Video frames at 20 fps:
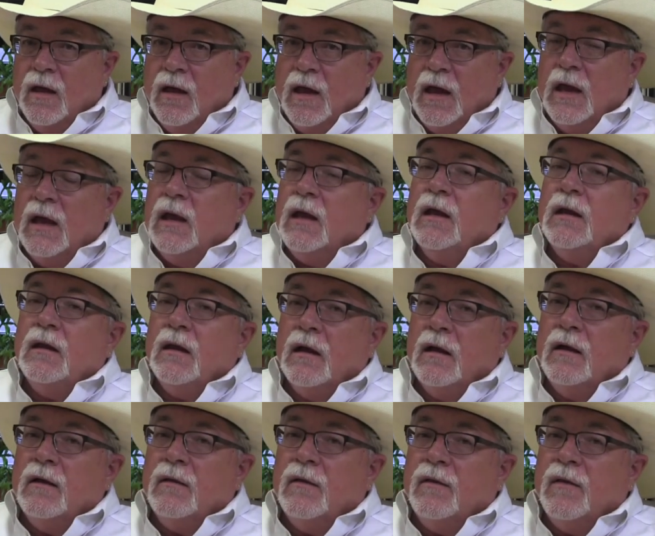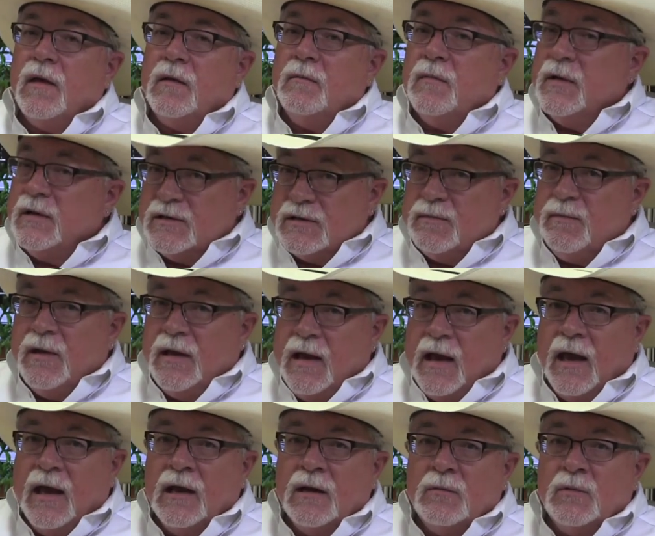And they must be
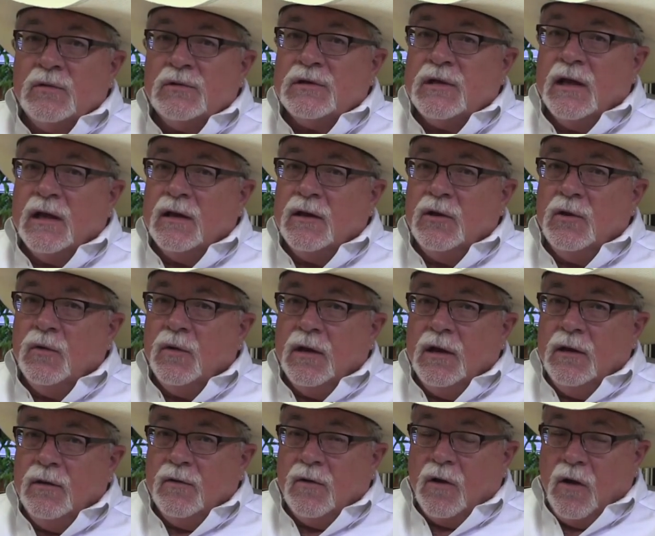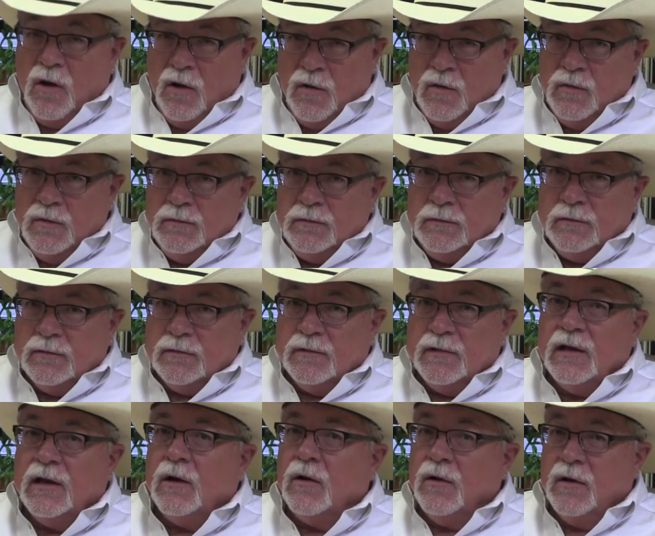animals that you either own,
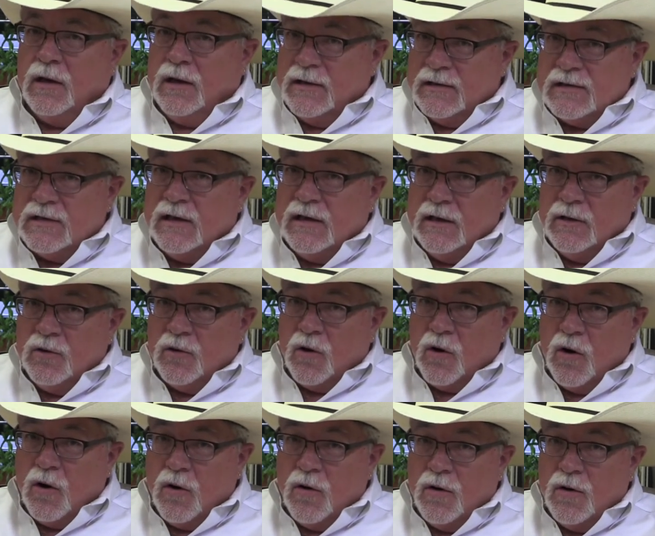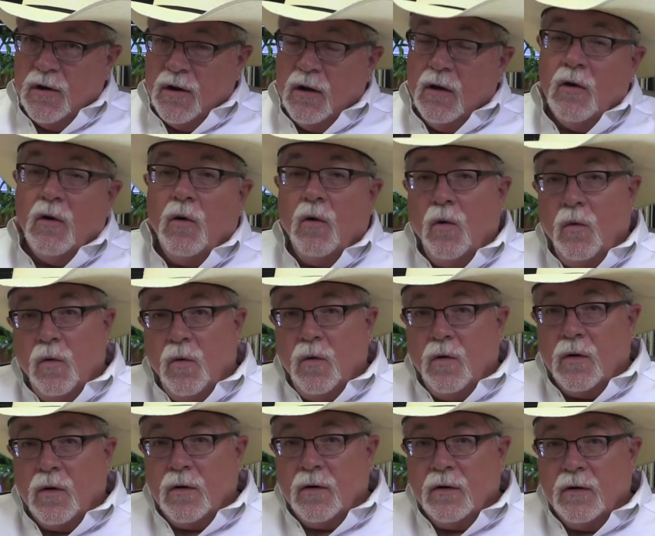that are listed in your herd,
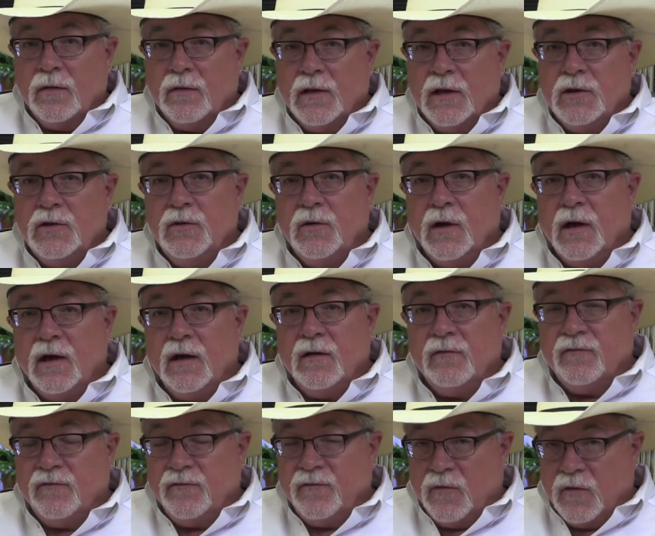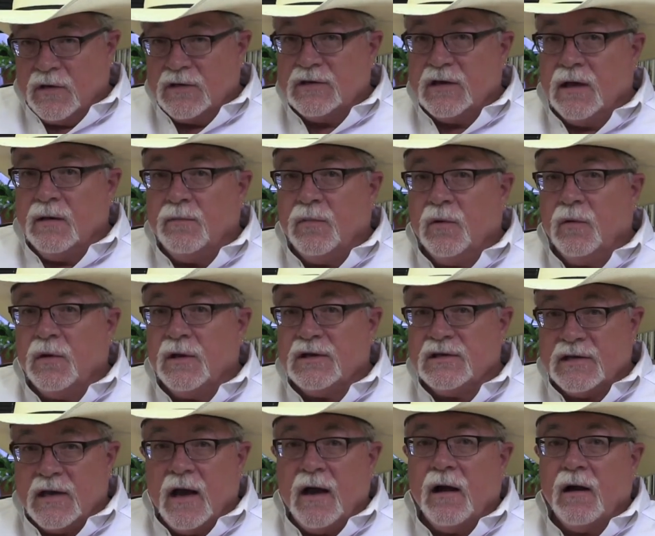or that you have, for example, in a
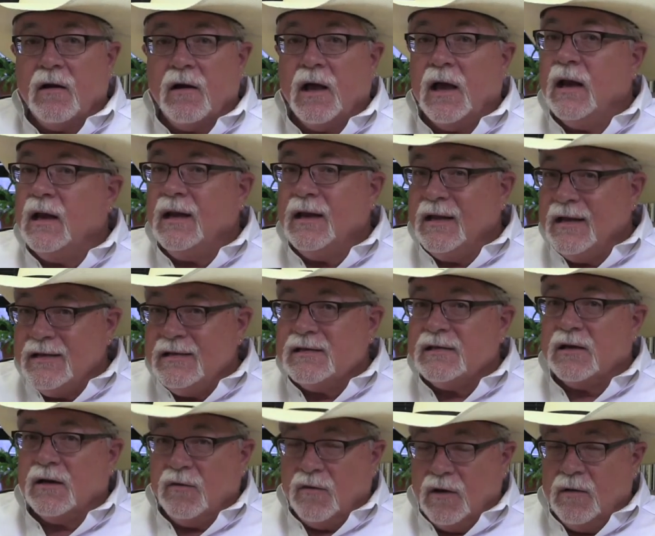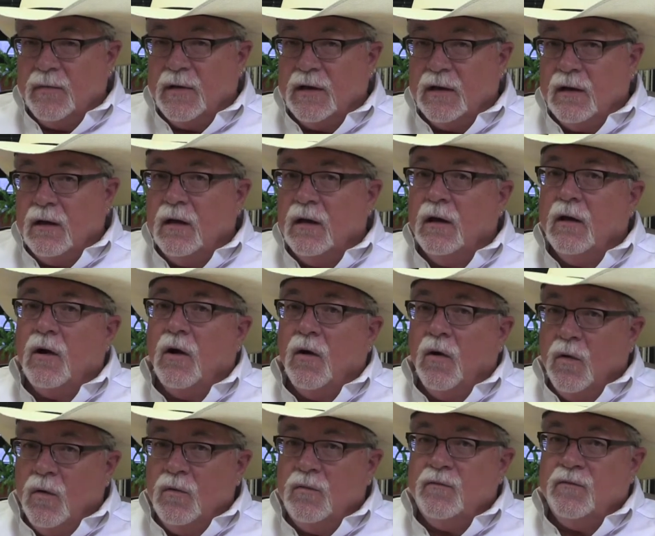sire, a lease agreement
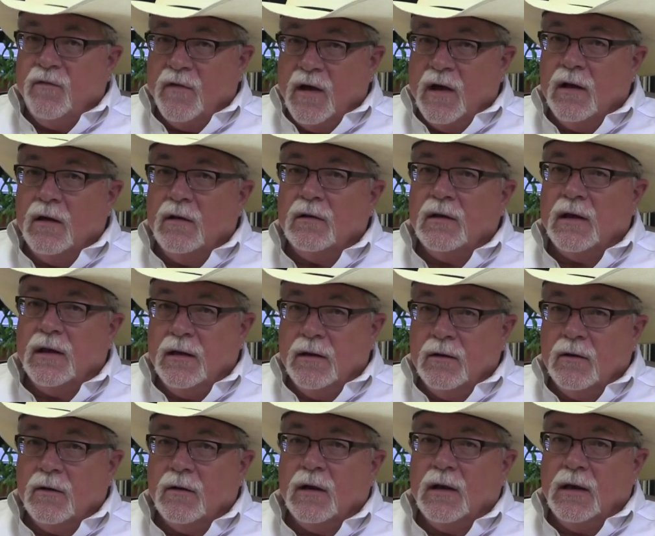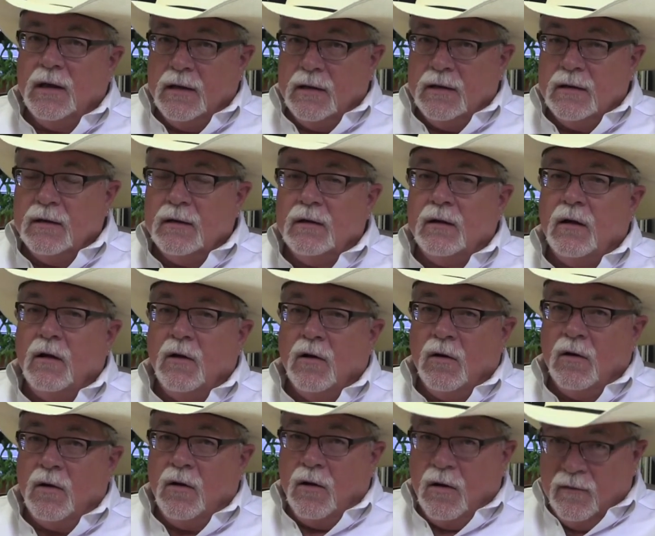on file here in
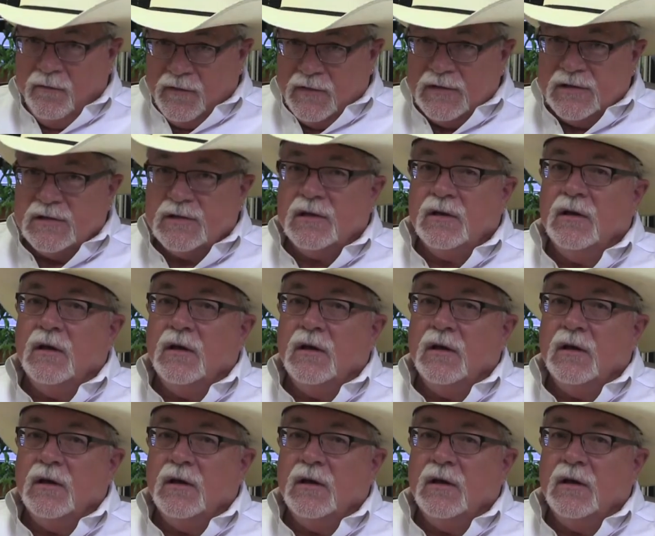our office